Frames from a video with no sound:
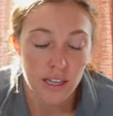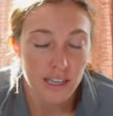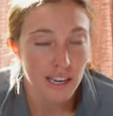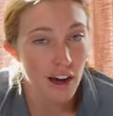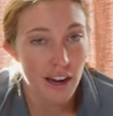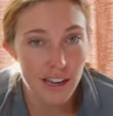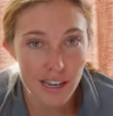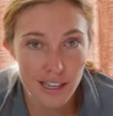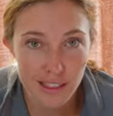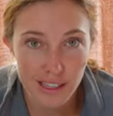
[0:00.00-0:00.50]

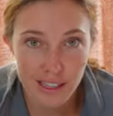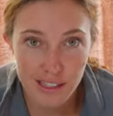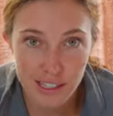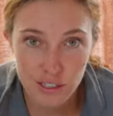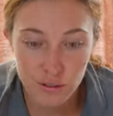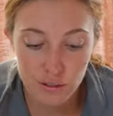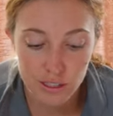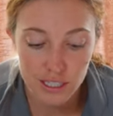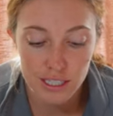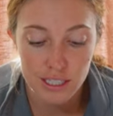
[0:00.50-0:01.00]
Now, I didn't think
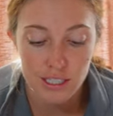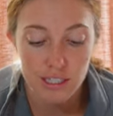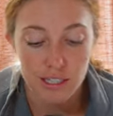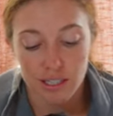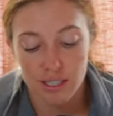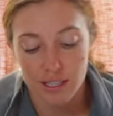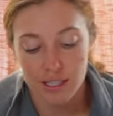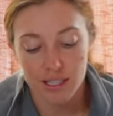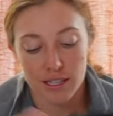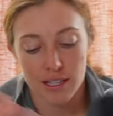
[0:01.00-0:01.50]
this was
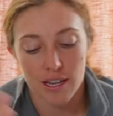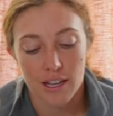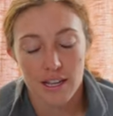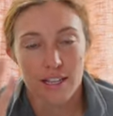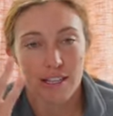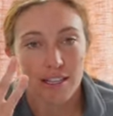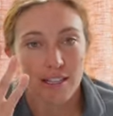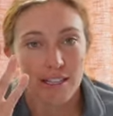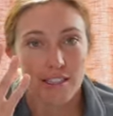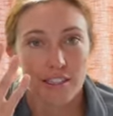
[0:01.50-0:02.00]

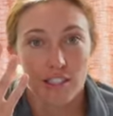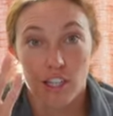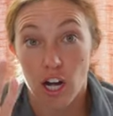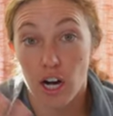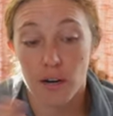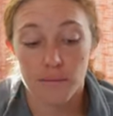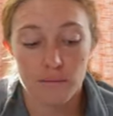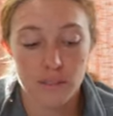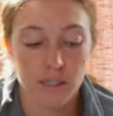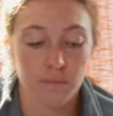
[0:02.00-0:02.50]

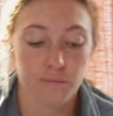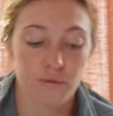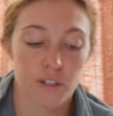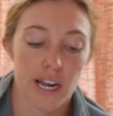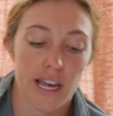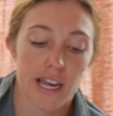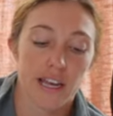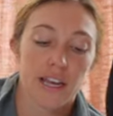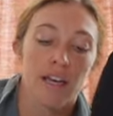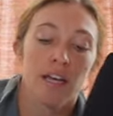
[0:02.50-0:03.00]
dumb to
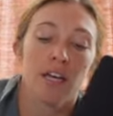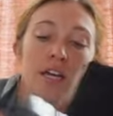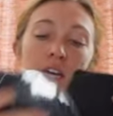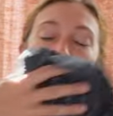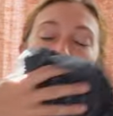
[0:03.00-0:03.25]
bring,